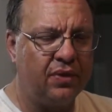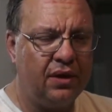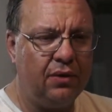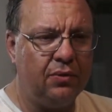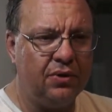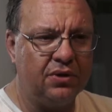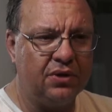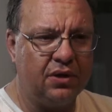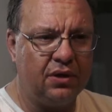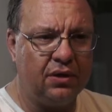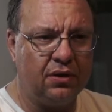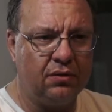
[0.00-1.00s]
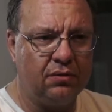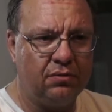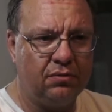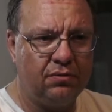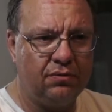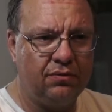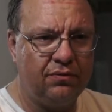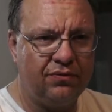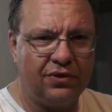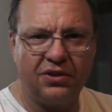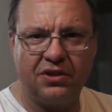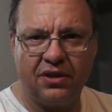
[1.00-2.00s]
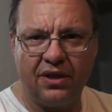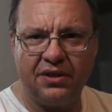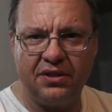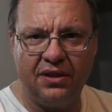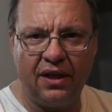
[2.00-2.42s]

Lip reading: it was fresh sliced